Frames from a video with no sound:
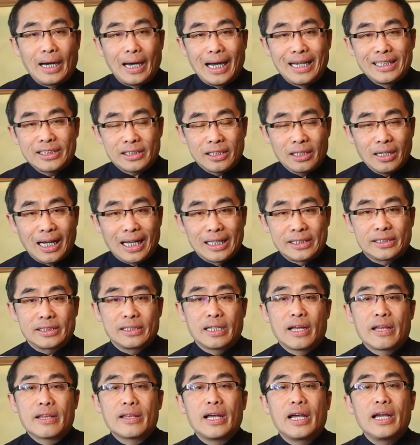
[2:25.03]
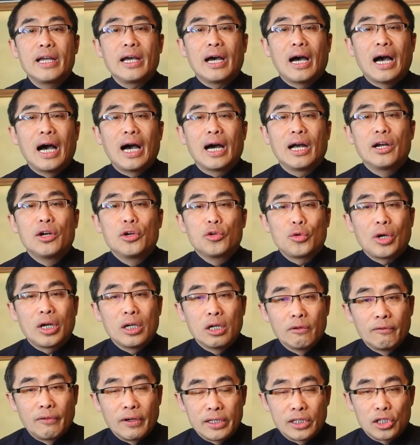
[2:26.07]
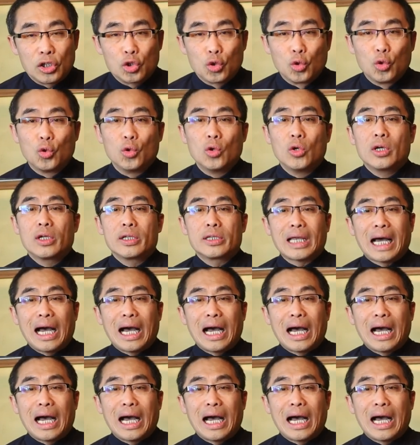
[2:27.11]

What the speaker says: as long as they are relevant to